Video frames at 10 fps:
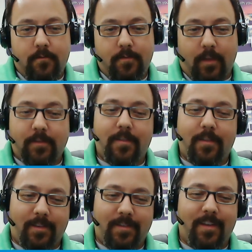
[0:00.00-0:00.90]

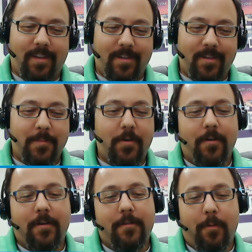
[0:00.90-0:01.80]
That's another good point.
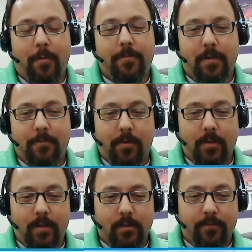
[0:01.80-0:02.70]
Or if it
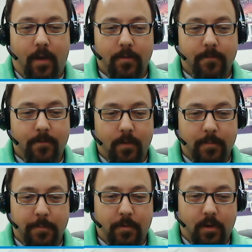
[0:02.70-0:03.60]
really is valid for them
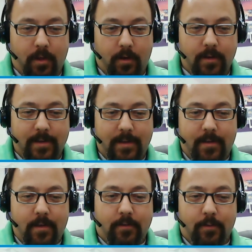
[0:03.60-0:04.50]
to put in
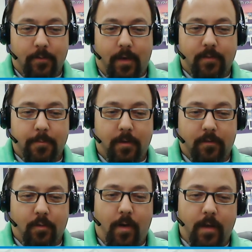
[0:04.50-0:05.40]
a 2,000
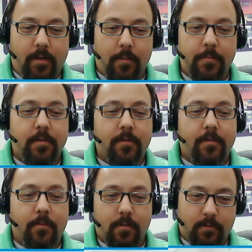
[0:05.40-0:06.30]
pixel wide image
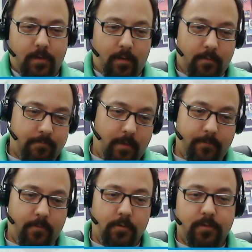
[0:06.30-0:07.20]
for, say, a
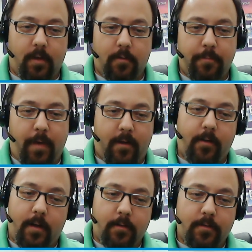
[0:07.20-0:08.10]
full-scale
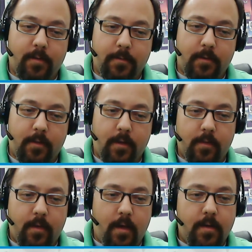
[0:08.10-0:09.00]
background or something like
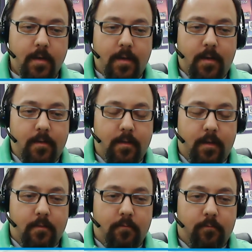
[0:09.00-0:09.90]
that,
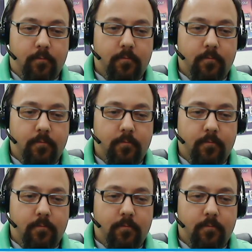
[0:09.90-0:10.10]
then